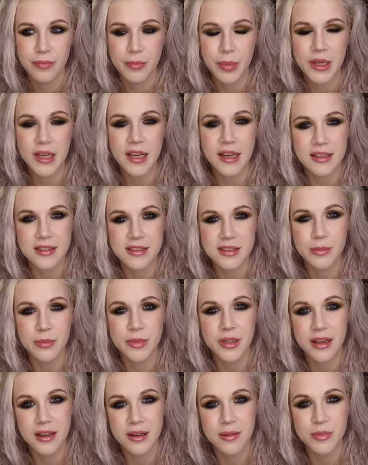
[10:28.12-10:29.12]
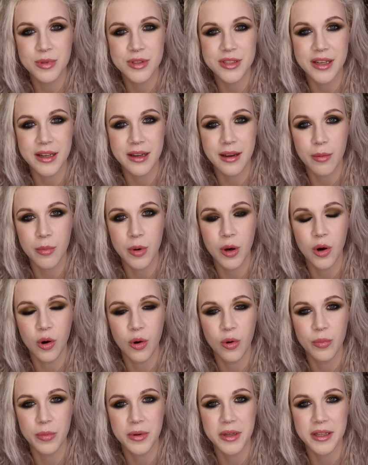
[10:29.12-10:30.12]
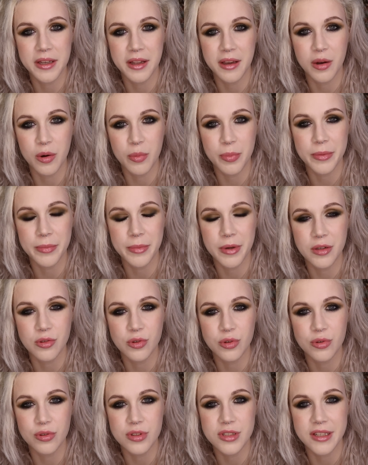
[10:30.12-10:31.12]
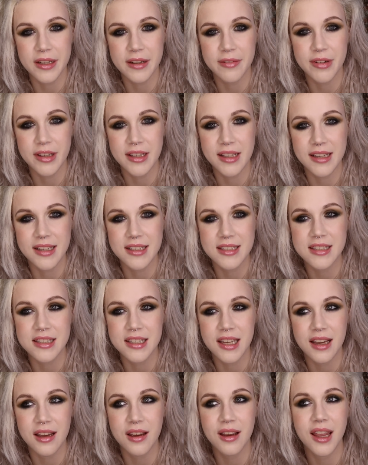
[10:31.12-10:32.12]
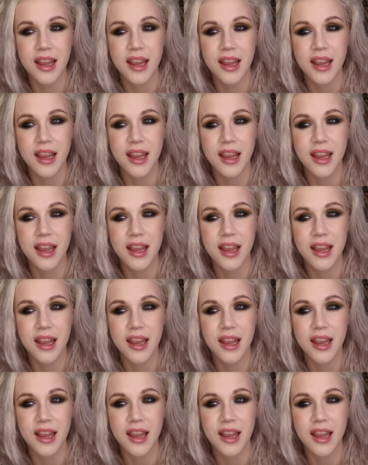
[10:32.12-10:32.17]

But yeah, sometimes I come home and I open my drawers and I realize that,